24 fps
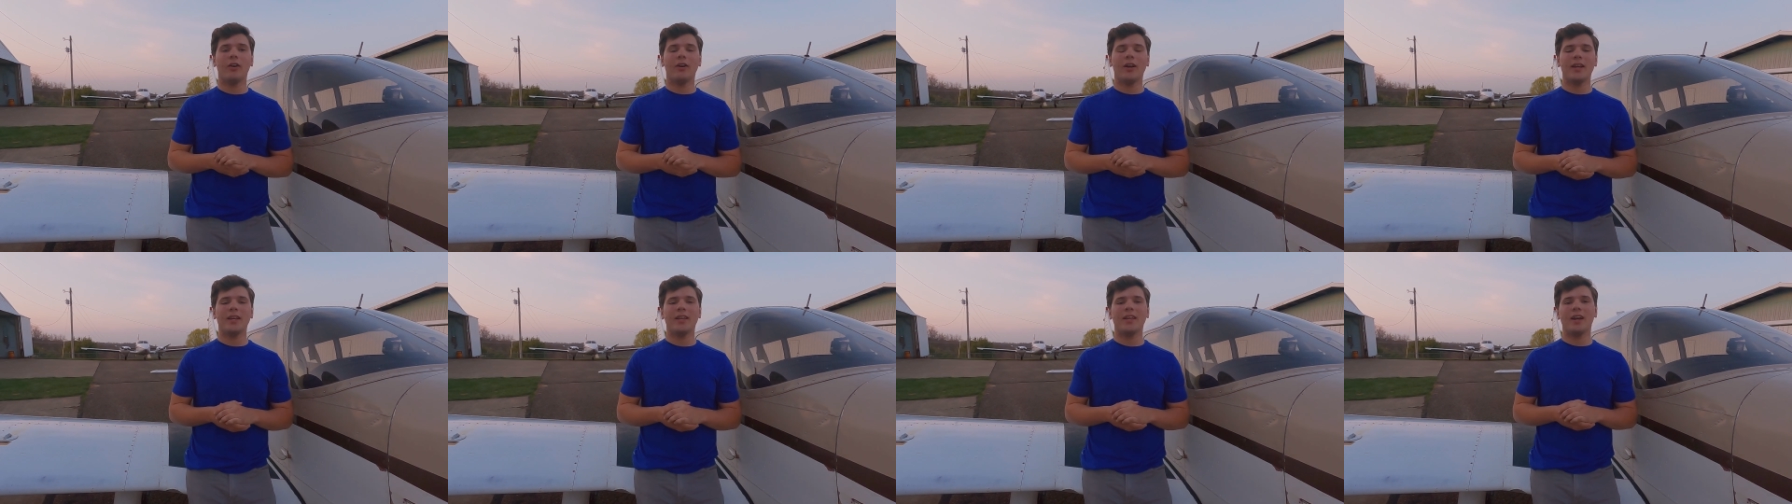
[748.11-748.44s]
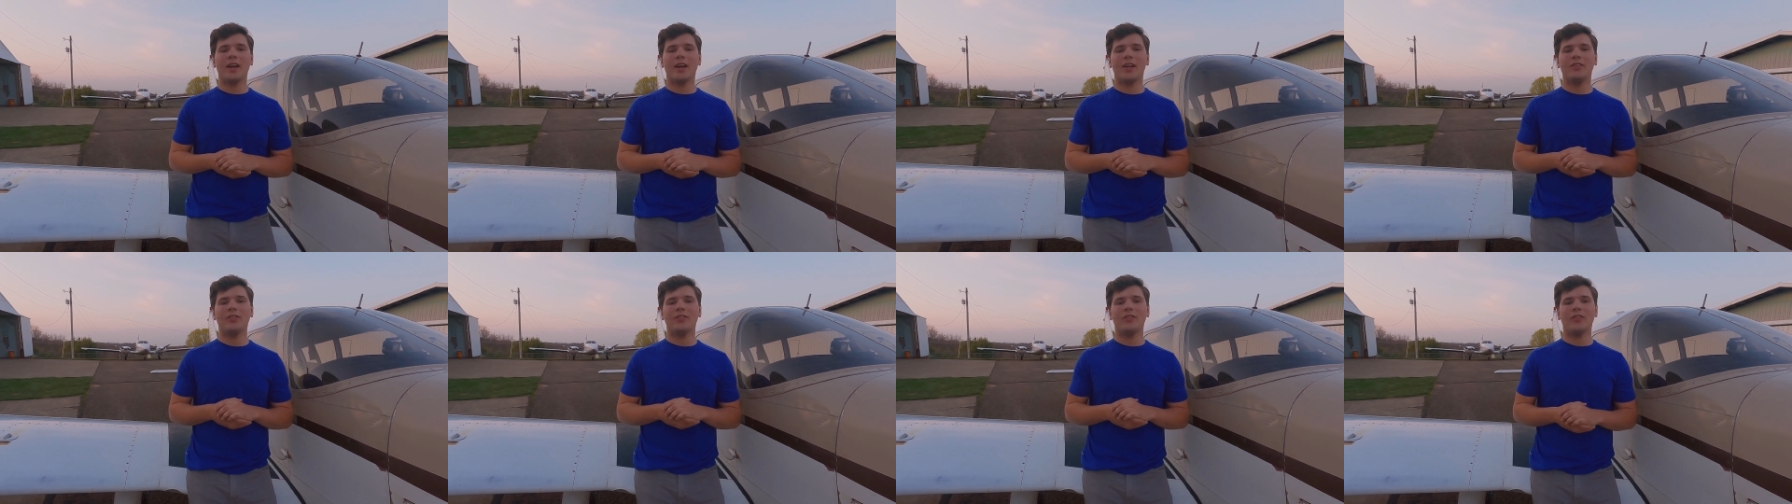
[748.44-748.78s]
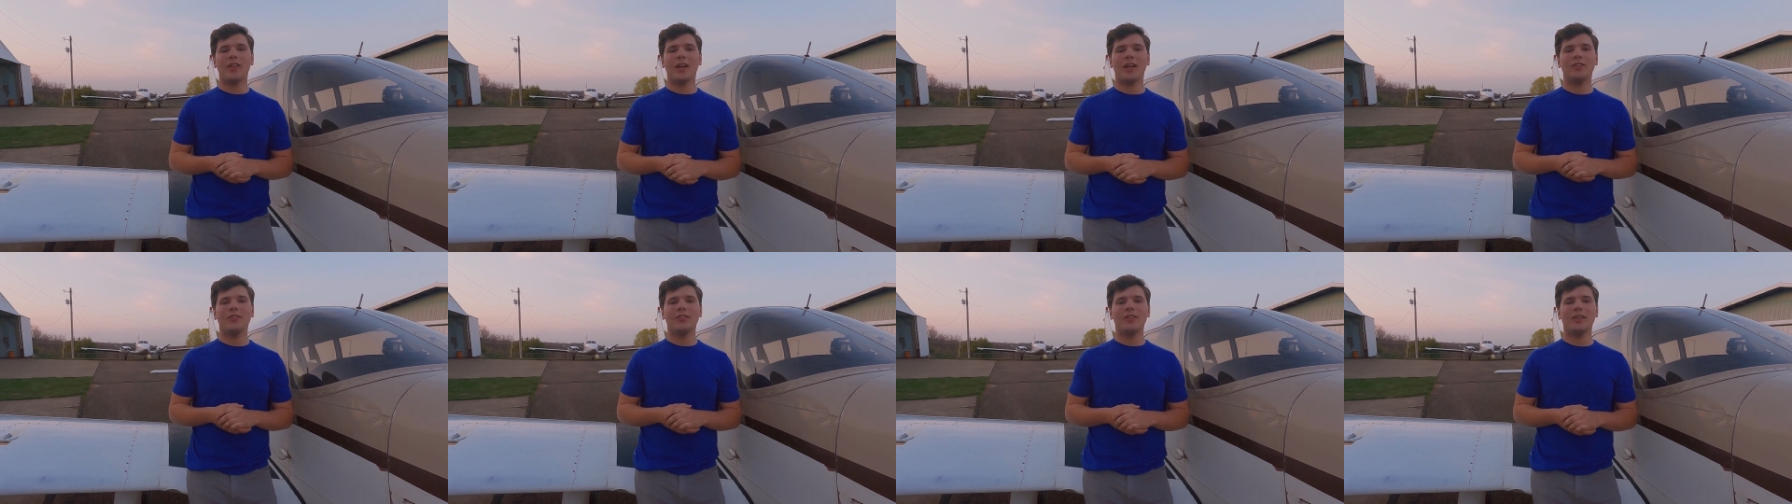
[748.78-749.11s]
All right, guys,
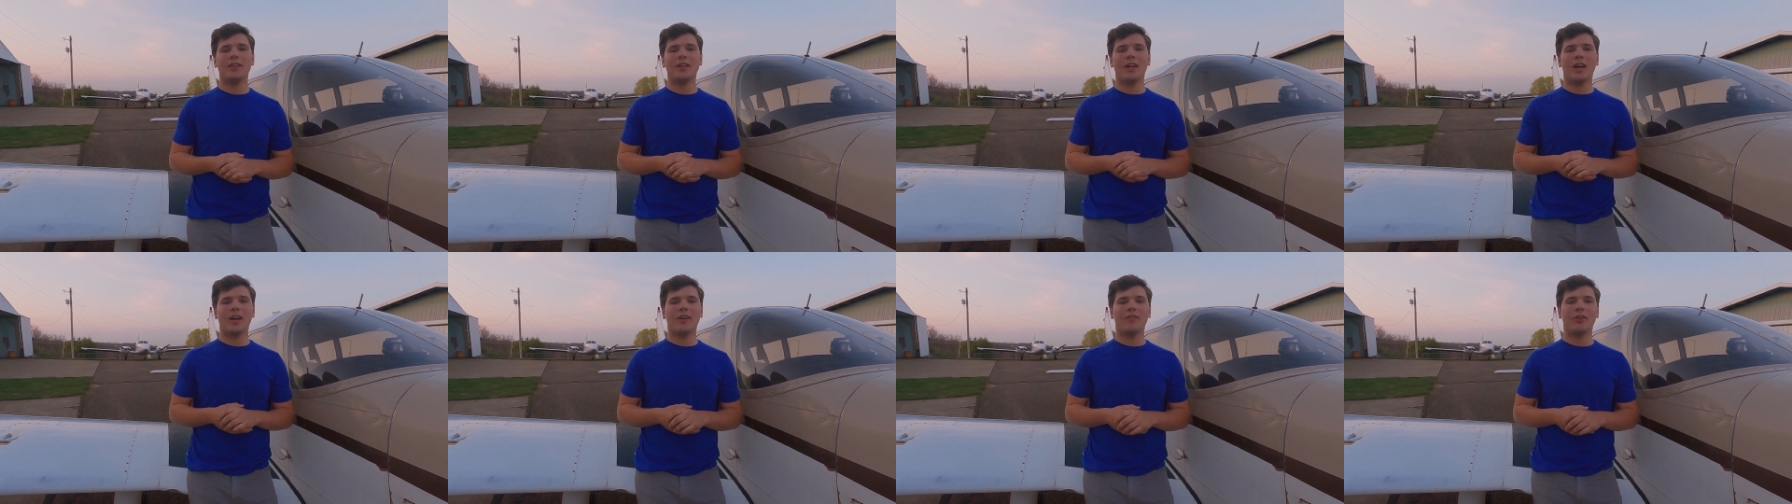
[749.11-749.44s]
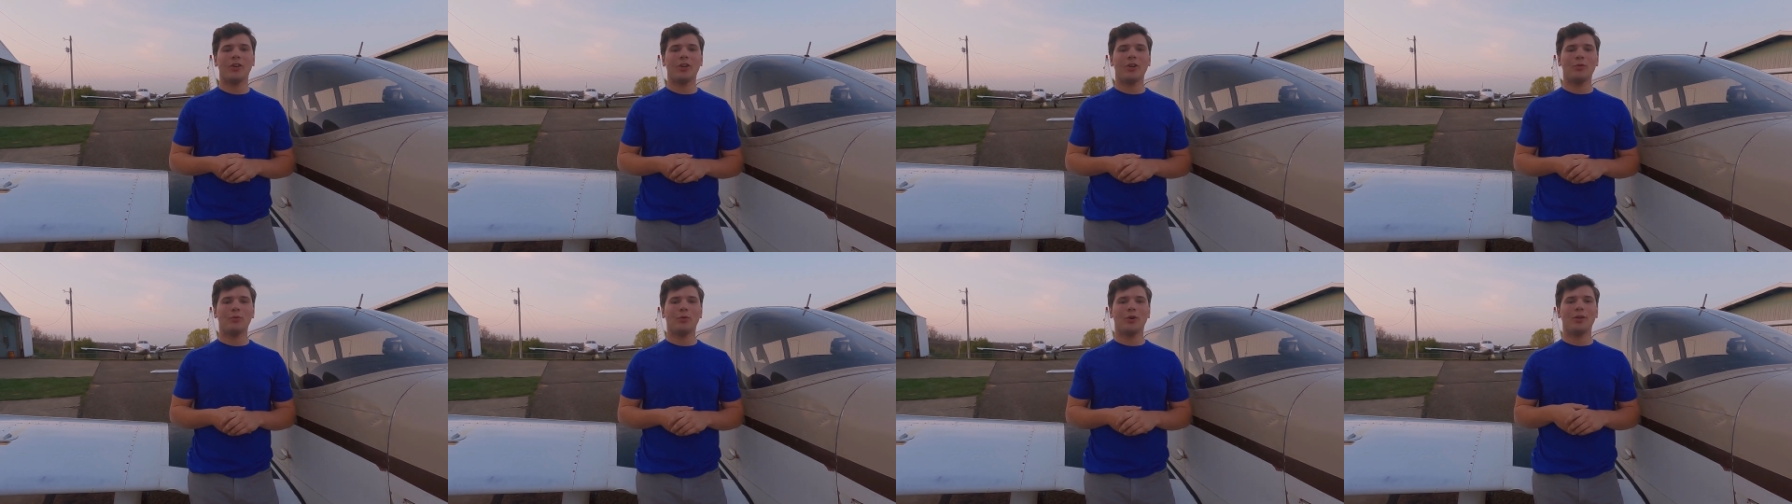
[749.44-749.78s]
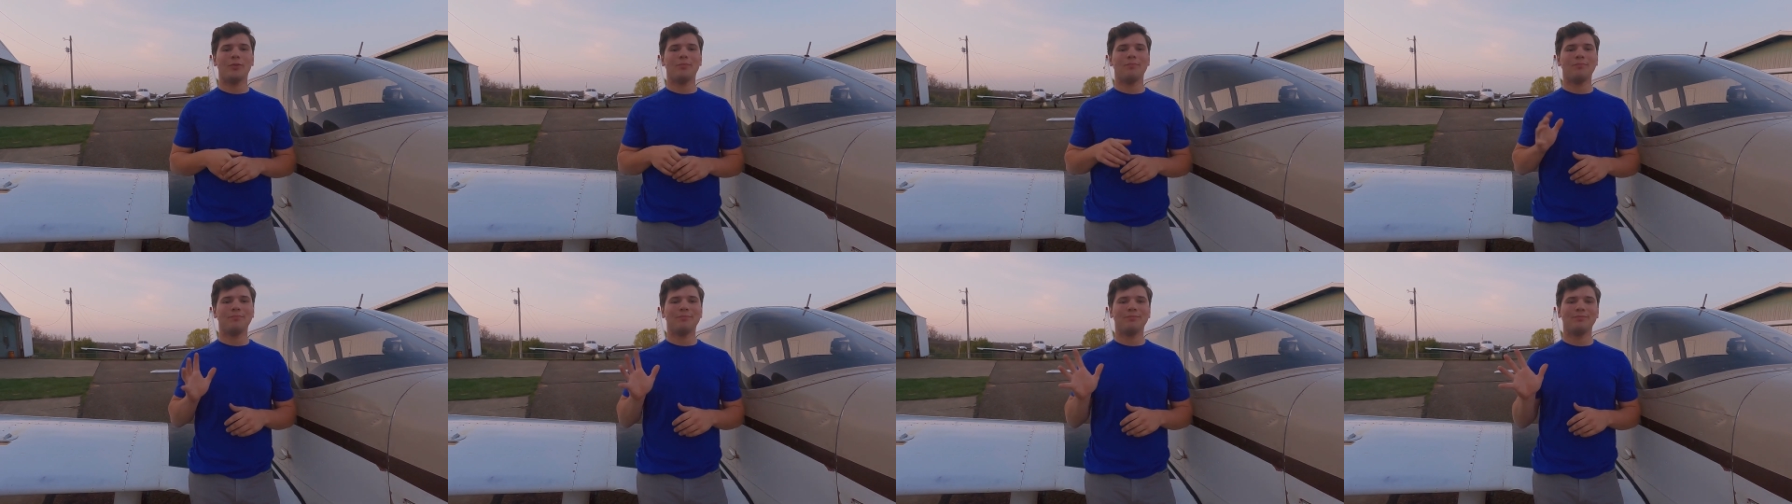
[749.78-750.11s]
that's it. Have a good
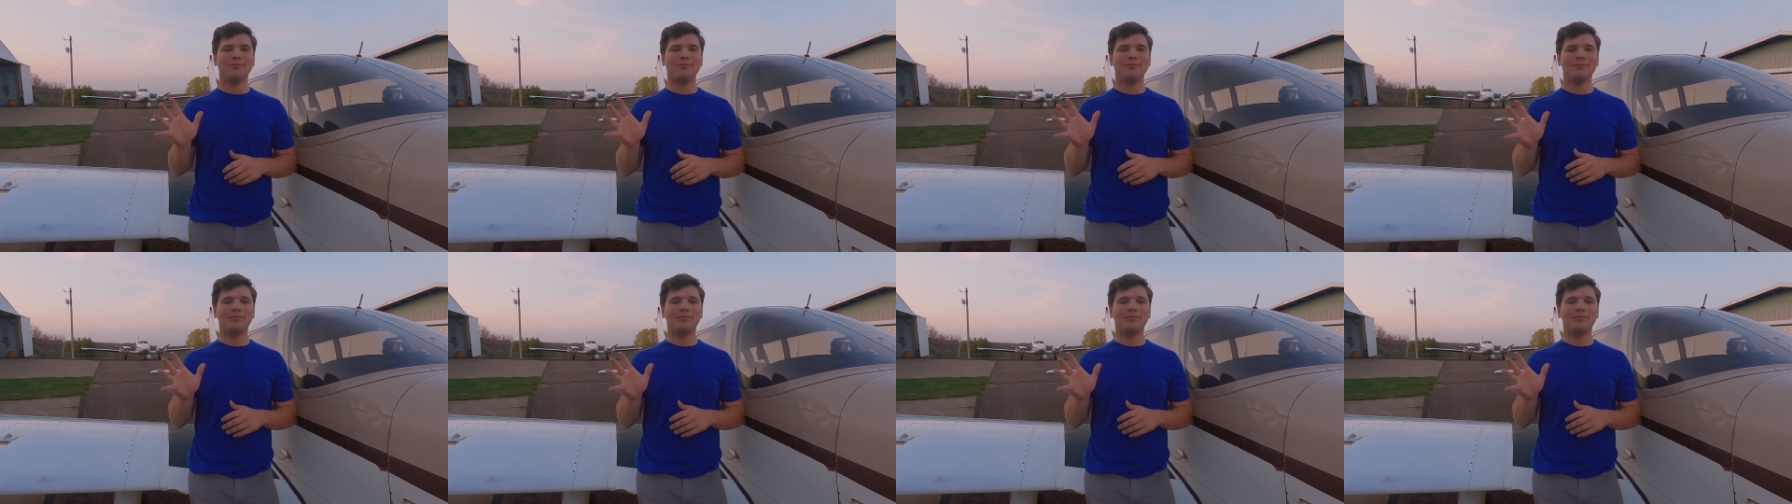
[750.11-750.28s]
one.